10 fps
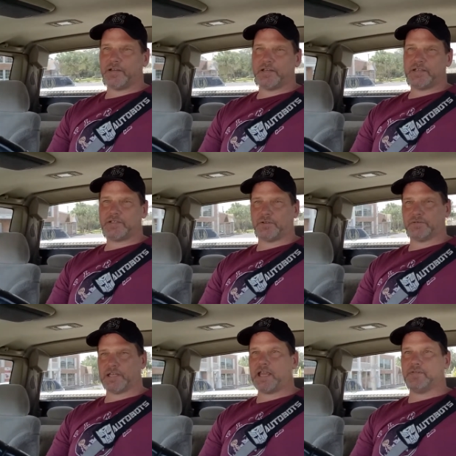He
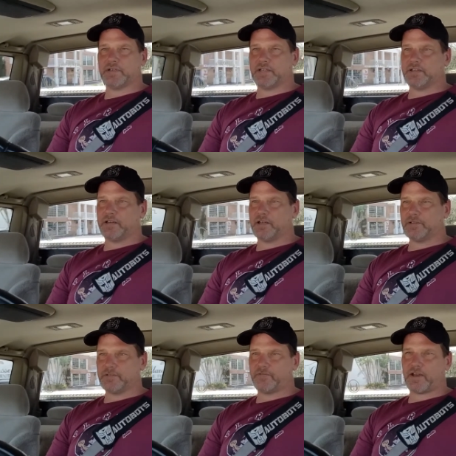told David
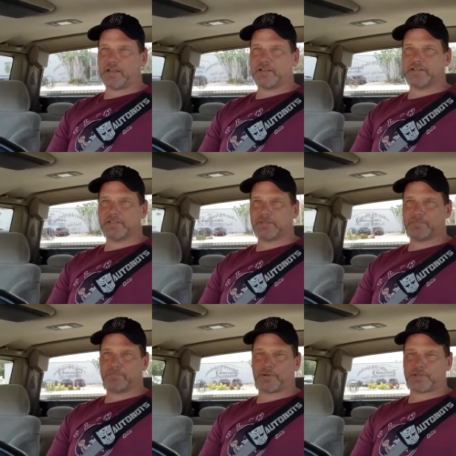to fight his
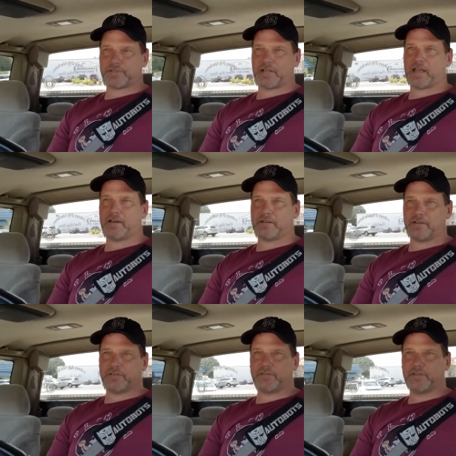
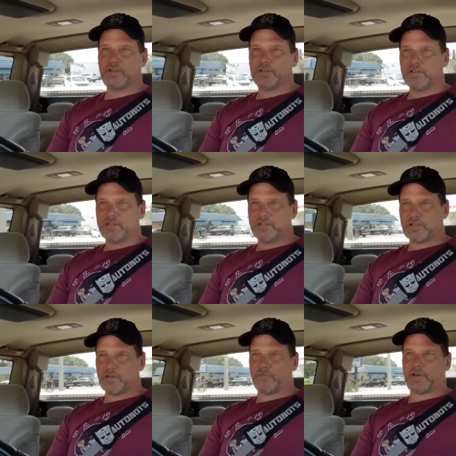personalities to
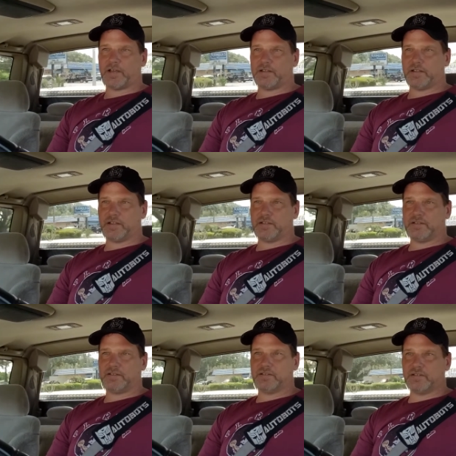go fight
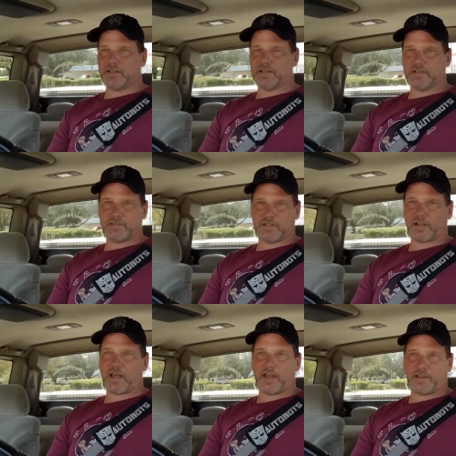the
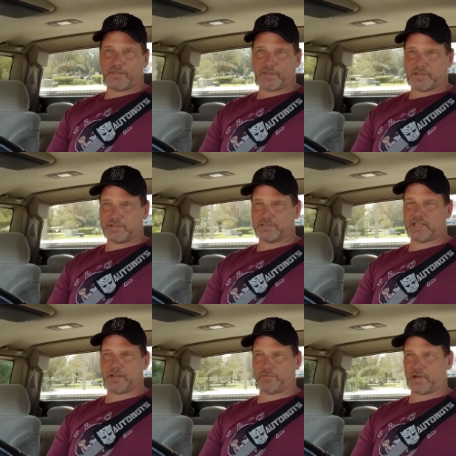Goliath, and
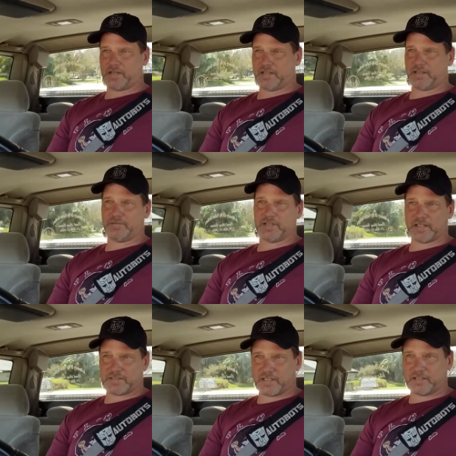say when he
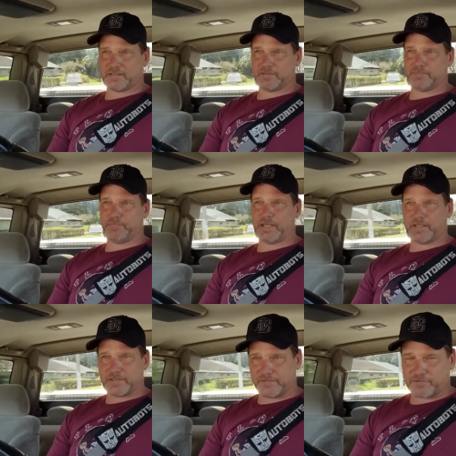gets done
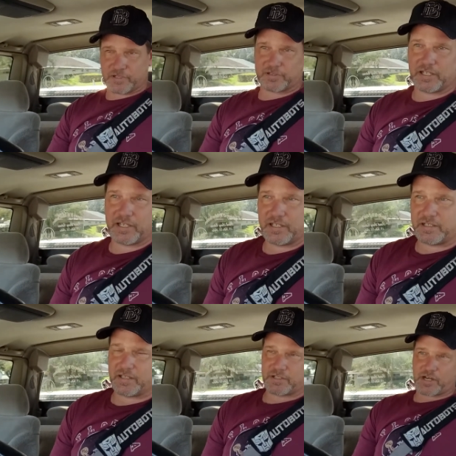beating his rear
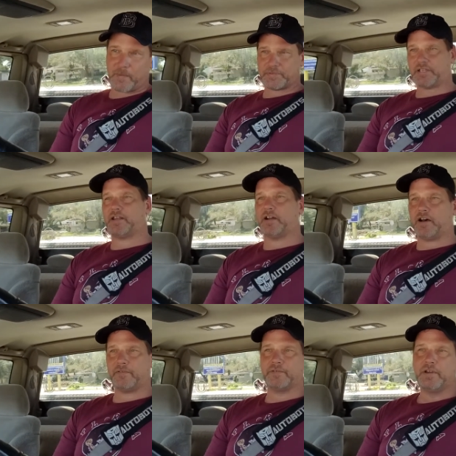end, to chop his head
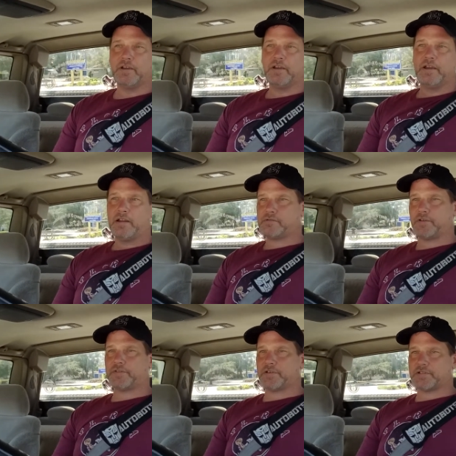off and
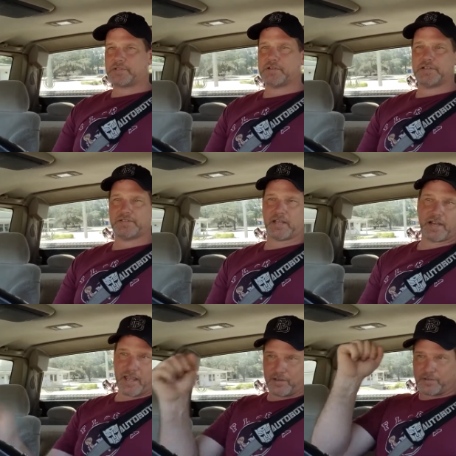run through the streets saying,
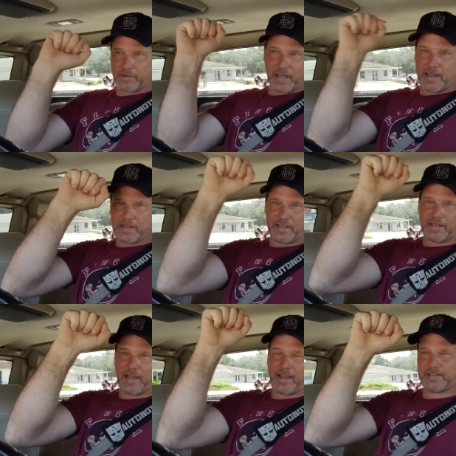"Hey, look what I did,
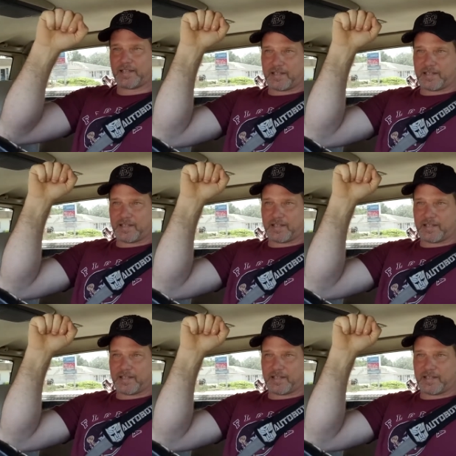guys!